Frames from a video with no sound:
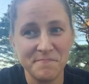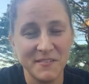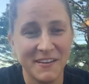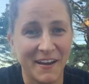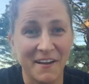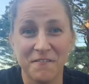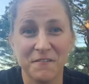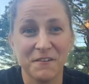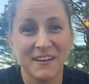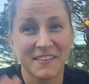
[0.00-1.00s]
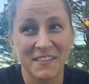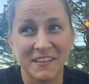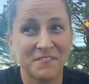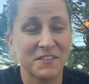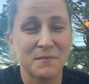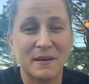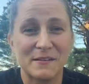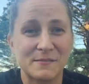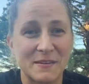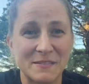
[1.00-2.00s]
Not everyone can live in their
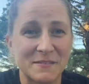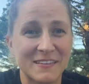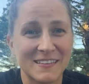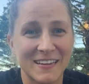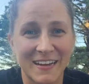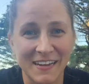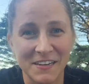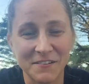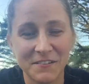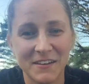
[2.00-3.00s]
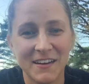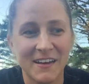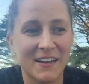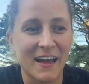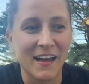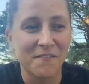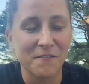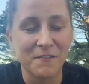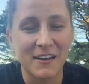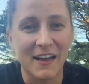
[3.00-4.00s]
parents' basement like I do. Not
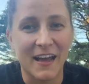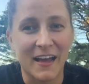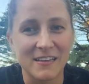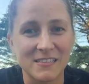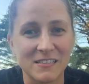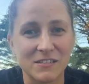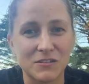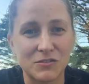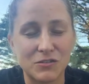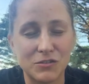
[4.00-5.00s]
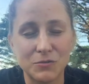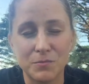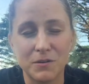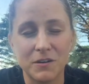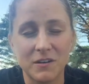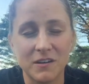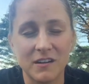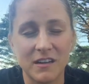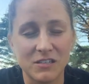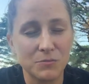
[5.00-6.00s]
everyone has a super
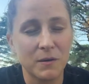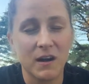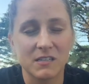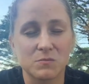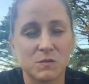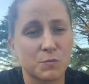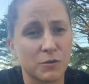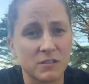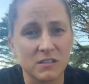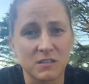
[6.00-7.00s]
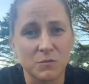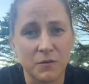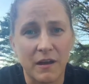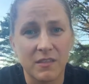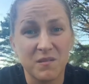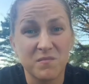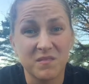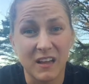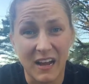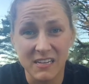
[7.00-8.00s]
awesome support system around them
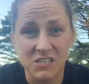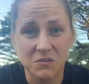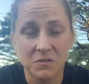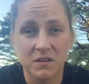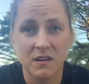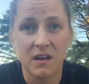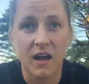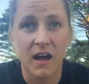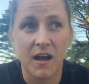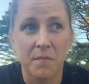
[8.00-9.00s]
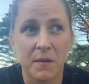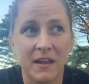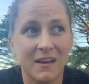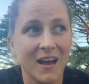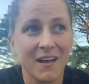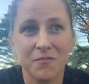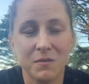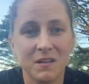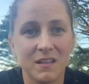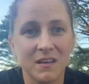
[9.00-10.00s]
like I do. And not
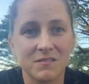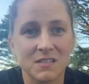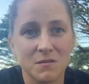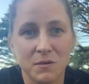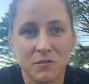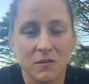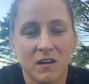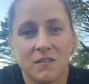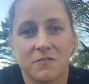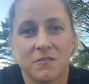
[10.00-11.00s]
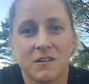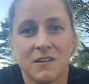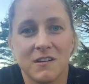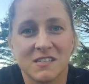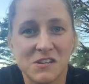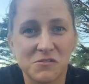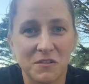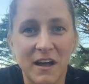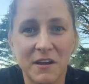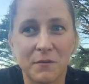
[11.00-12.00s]
everybody lives in the middle of central
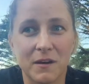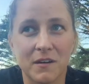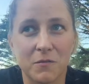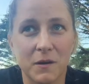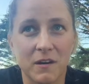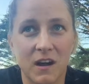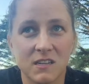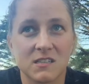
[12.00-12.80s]
Iowa where cost of